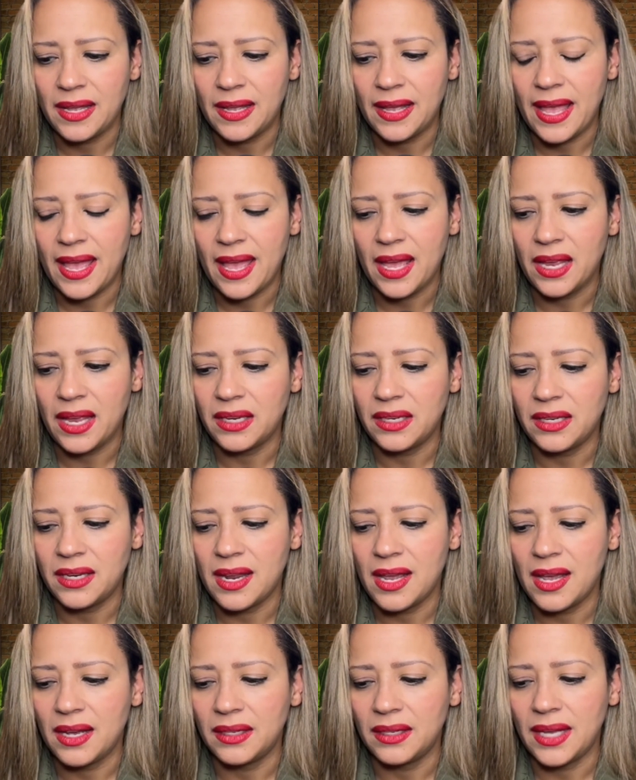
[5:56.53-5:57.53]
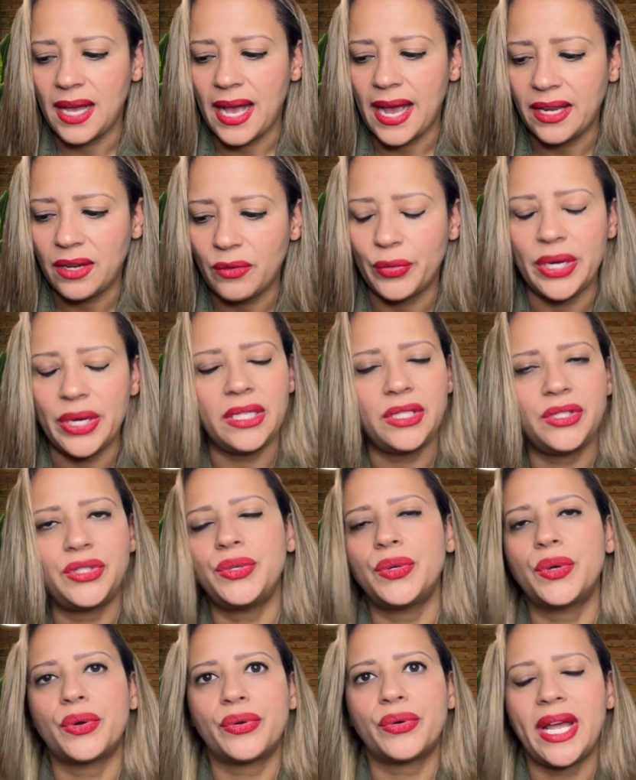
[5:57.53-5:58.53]
And I really do
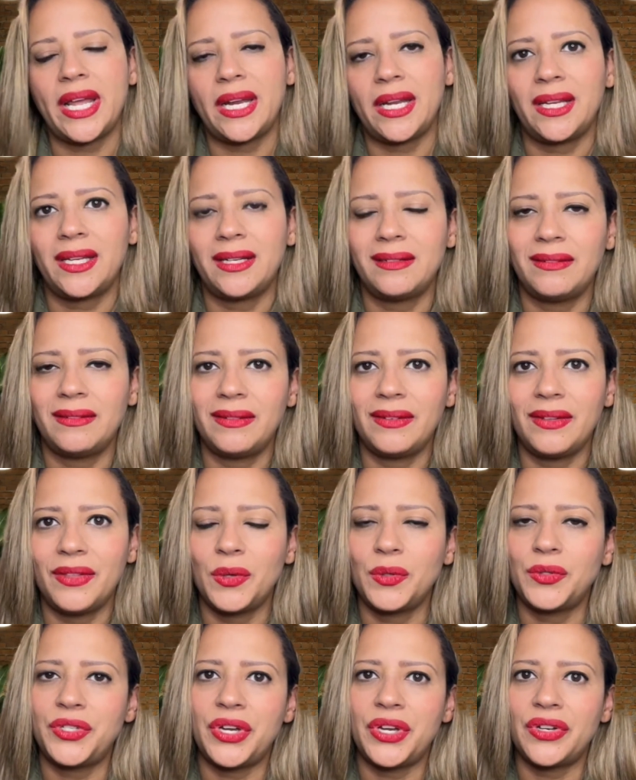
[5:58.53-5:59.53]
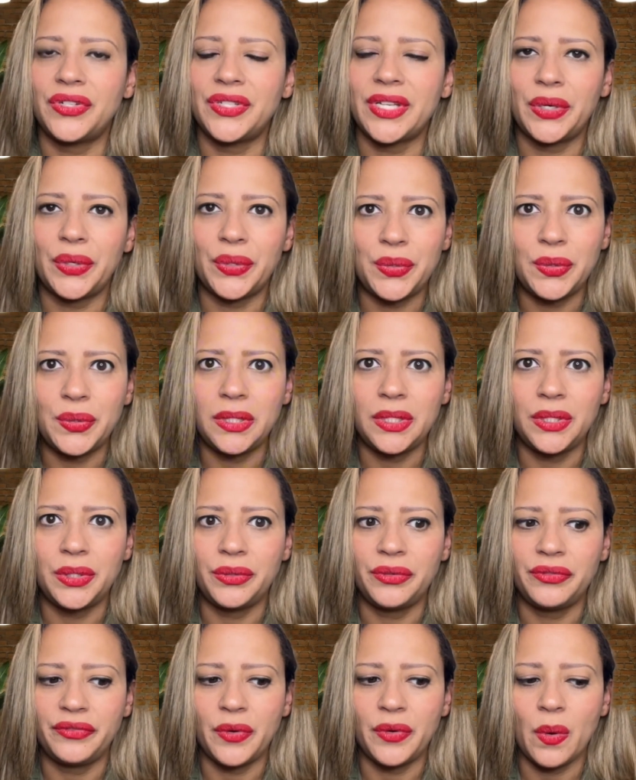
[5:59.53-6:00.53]
credit those years at Hulu
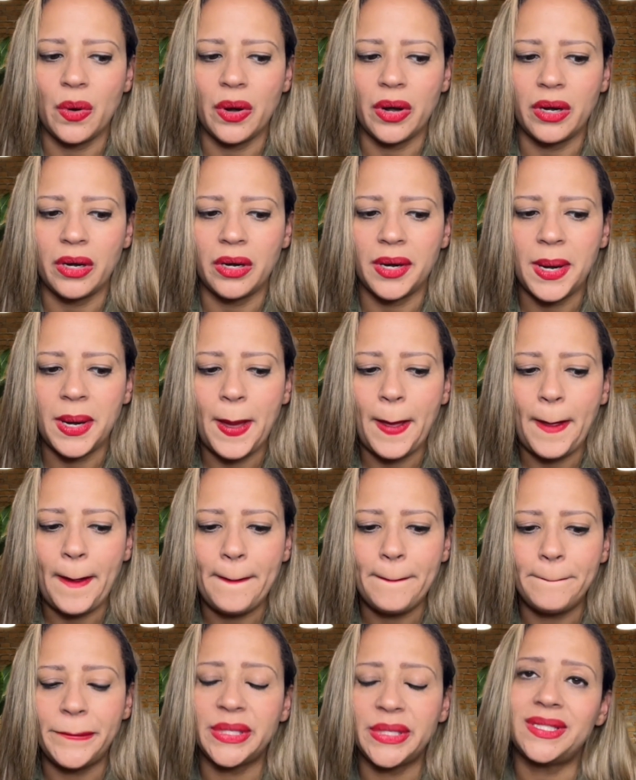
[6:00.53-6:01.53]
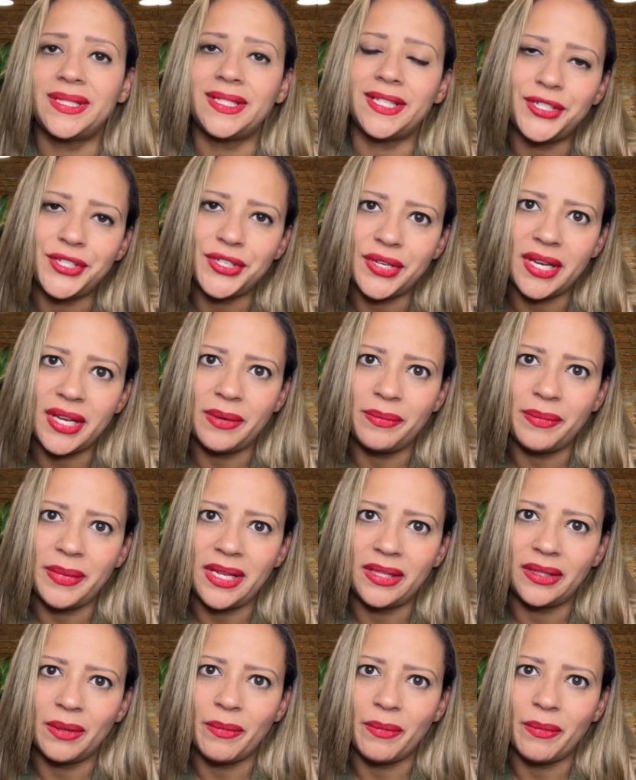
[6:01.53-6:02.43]
for positioning me in the